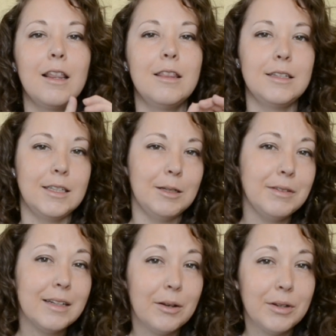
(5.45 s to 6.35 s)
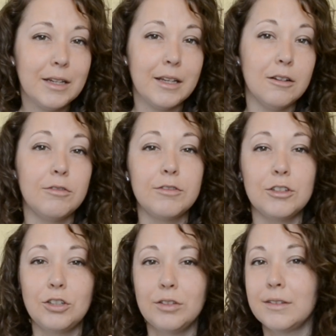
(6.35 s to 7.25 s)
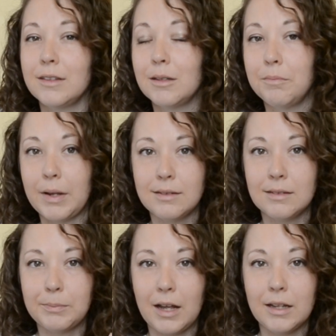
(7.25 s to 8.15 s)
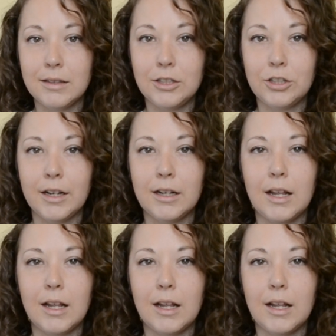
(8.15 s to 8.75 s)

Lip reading: the tips that I would give for choosing the best spot in the train,